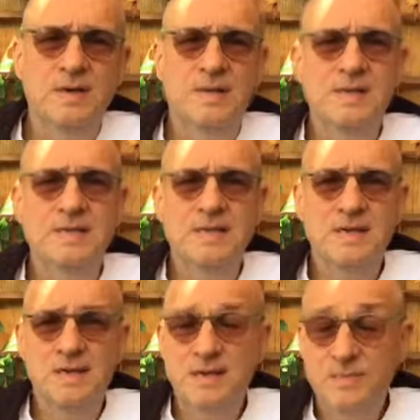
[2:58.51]
They
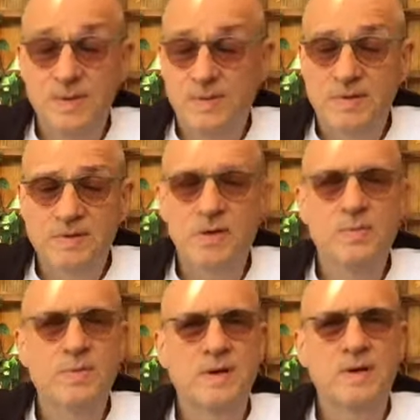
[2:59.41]
see other people as
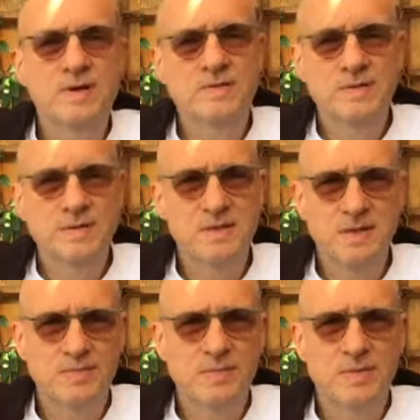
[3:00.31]
open and interested
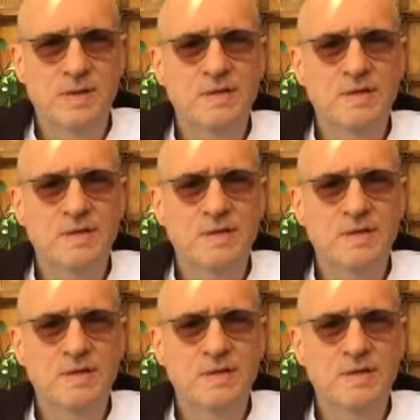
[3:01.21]
in